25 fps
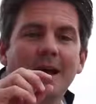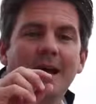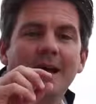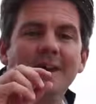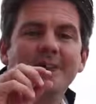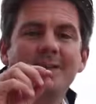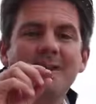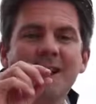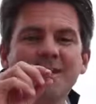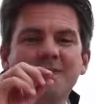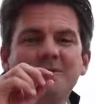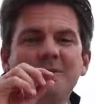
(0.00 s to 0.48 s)

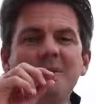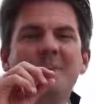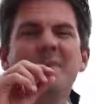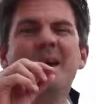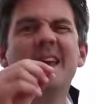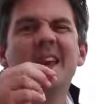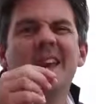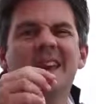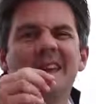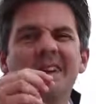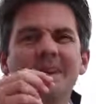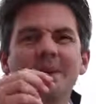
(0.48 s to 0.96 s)
And you have to
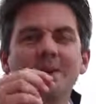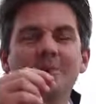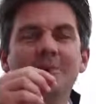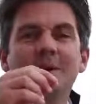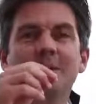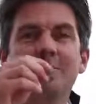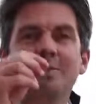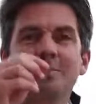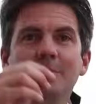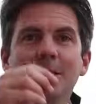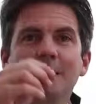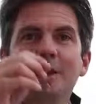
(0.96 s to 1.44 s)
make a little
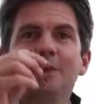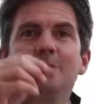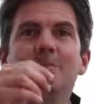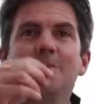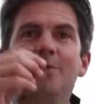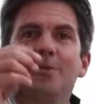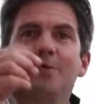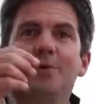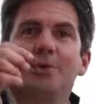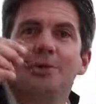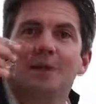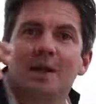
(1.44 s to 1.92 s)
bit of money
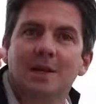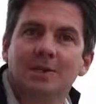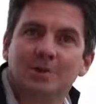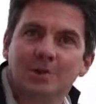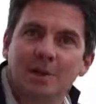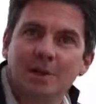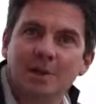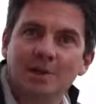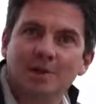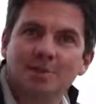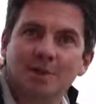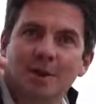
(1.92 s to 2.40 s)
before that
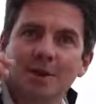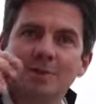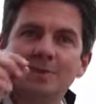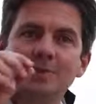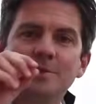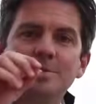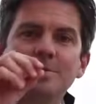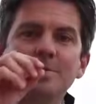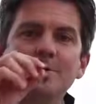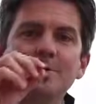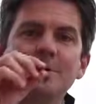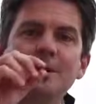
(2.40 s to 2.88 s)
trade is
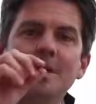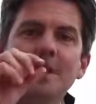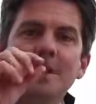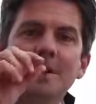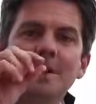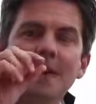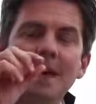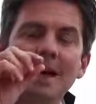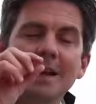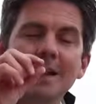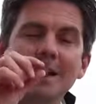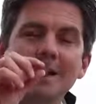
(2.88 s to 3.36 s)
profitable.
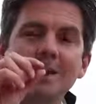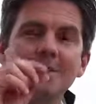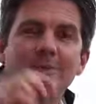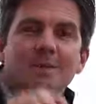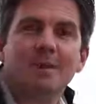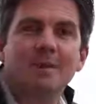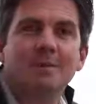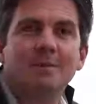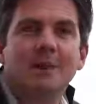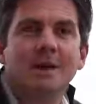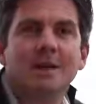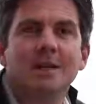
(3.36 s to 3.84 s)
That little
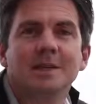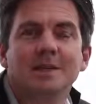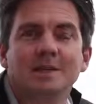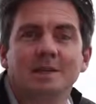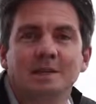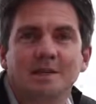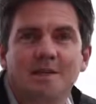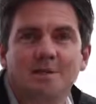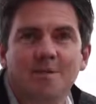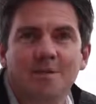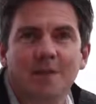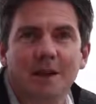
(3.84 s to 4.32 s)
bit of money is
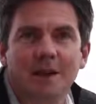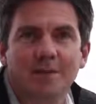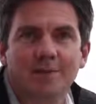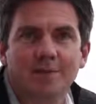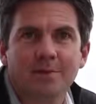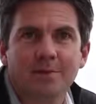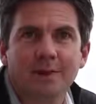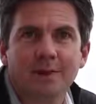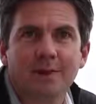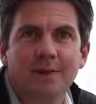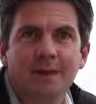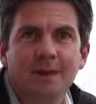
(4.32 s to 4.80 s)
the spread
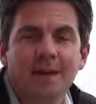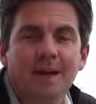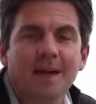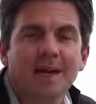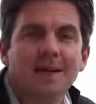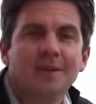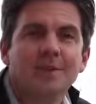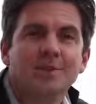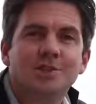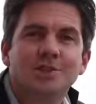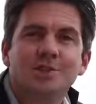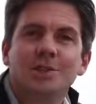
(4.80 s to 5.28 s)
fee.
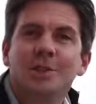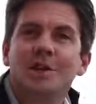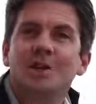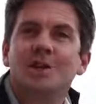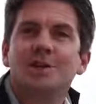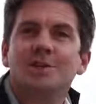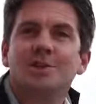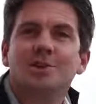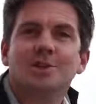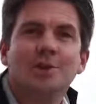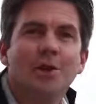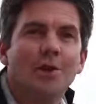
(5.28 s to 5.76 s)
It's
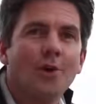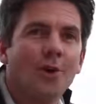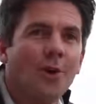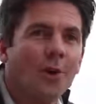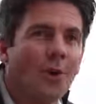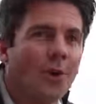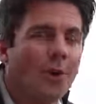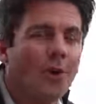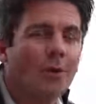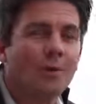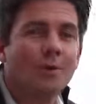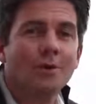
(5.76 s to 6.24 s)
charged on
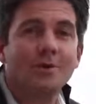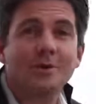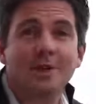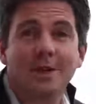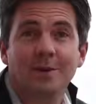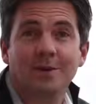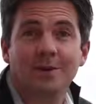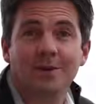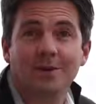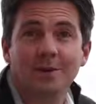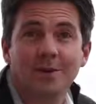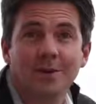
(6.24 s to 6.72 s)
all
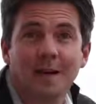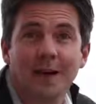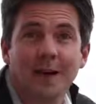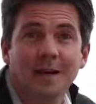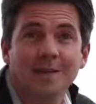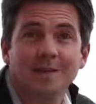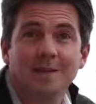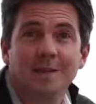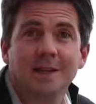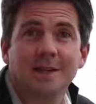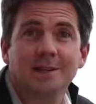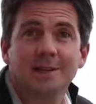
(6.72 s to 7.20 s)
different
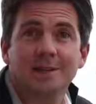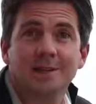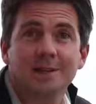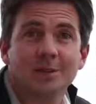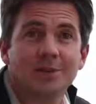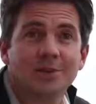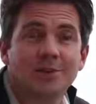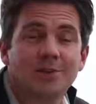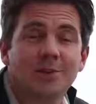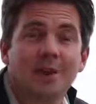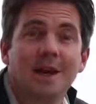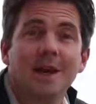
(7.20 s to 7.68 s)
assets that
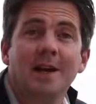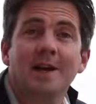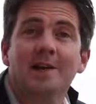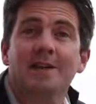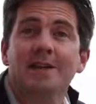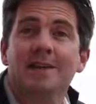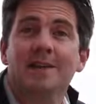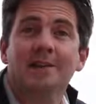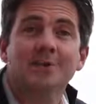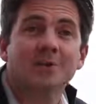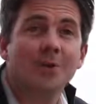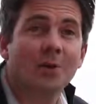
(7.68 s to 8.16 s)
you
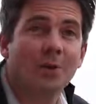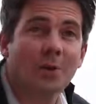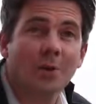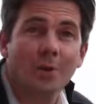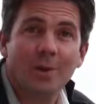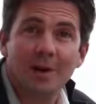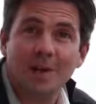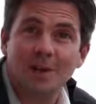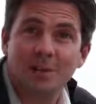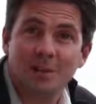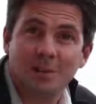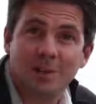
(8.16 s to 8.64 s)
trade. It's
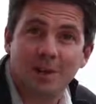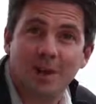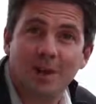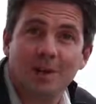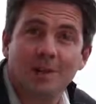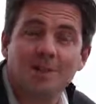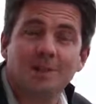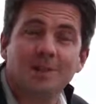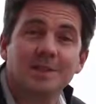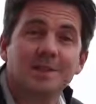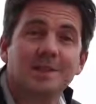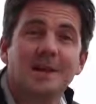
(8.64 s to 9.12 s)
always
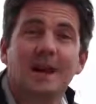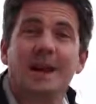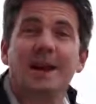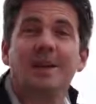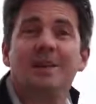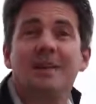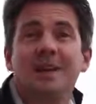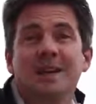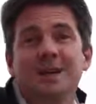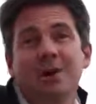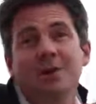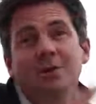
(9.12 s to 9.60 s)
charged. It's
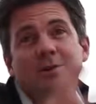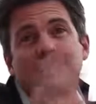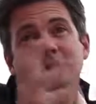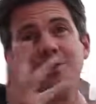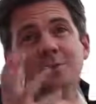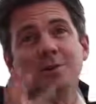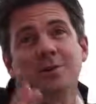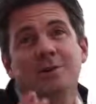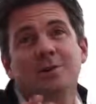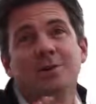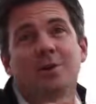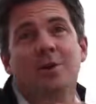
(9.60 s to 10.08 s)
how it goes
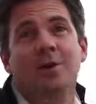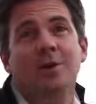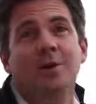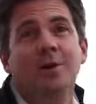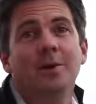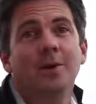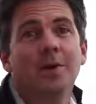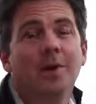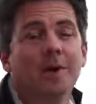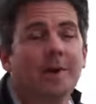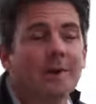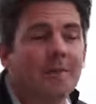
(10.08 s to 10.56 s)
to
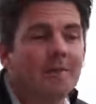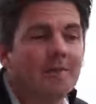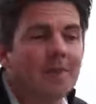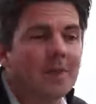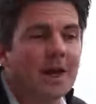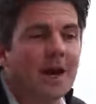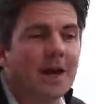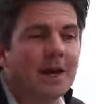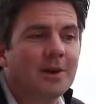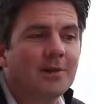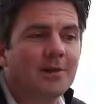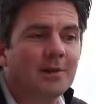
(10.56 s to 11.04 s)
Etoro.
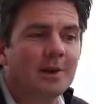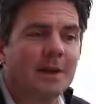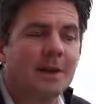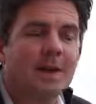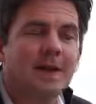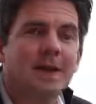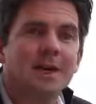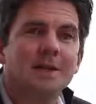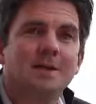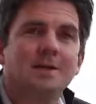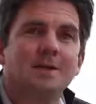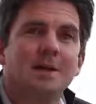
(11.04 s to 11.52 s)
And
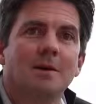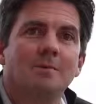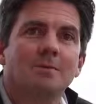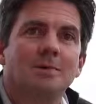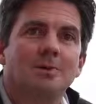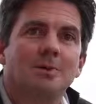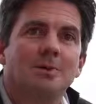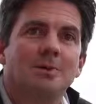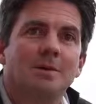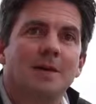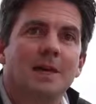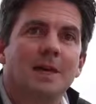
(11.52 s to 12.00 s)
really it's up
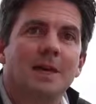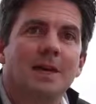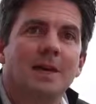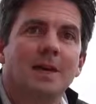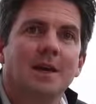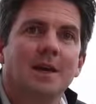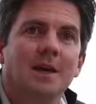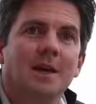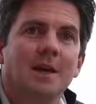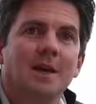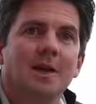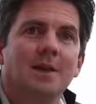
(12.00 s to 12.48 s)
to
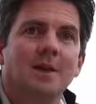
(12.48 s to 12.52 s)
the